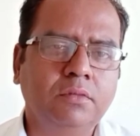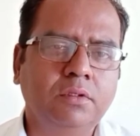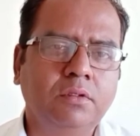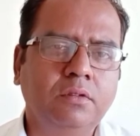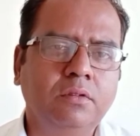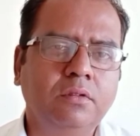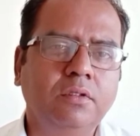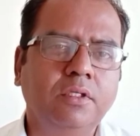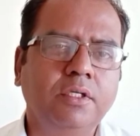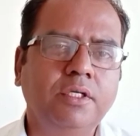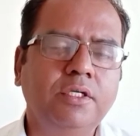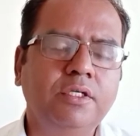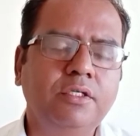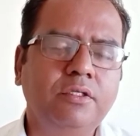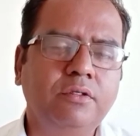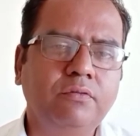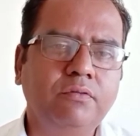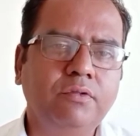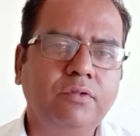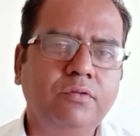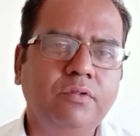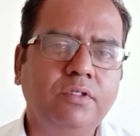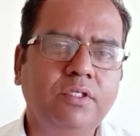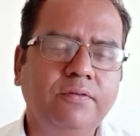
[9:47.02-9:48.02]
The
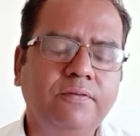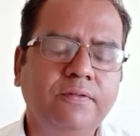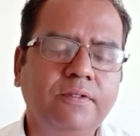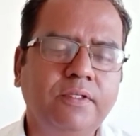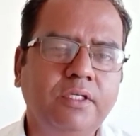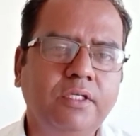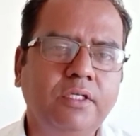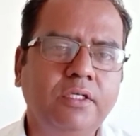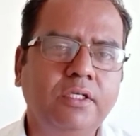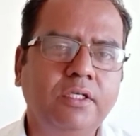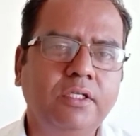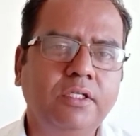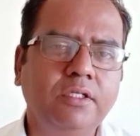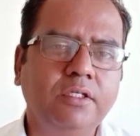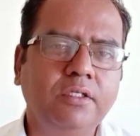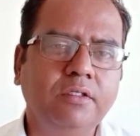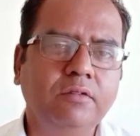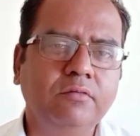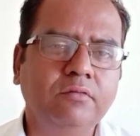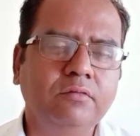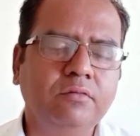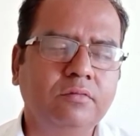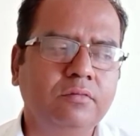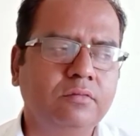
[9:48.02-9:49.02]
interview
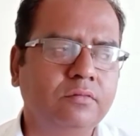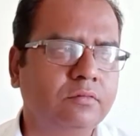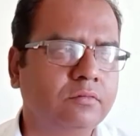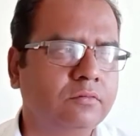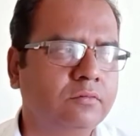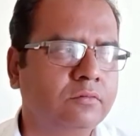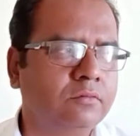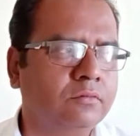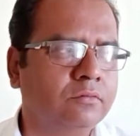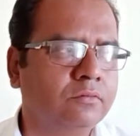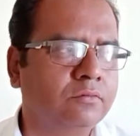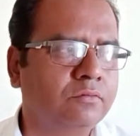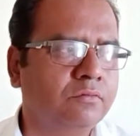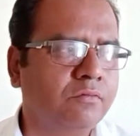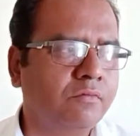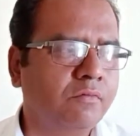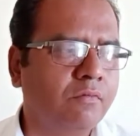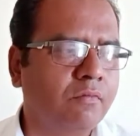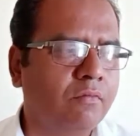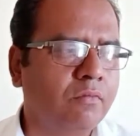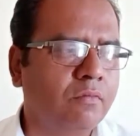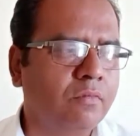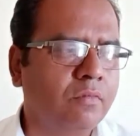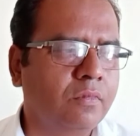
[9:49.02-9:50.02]
definitely
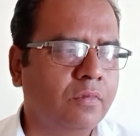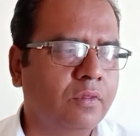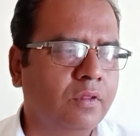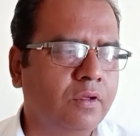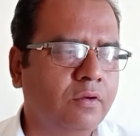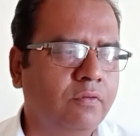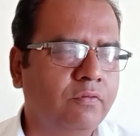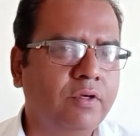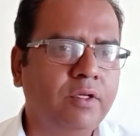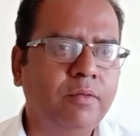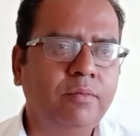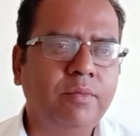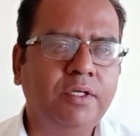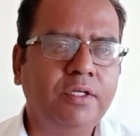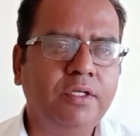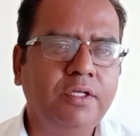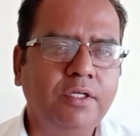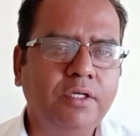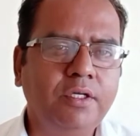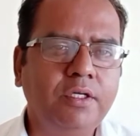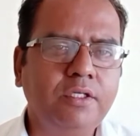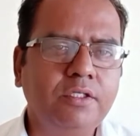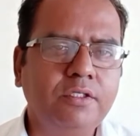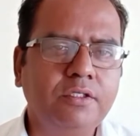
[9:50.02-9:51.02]
will be in
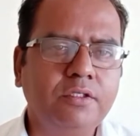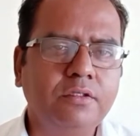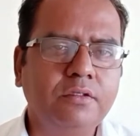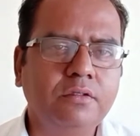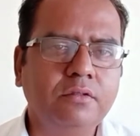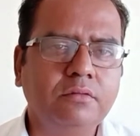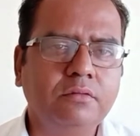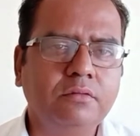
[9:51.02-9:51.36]
English.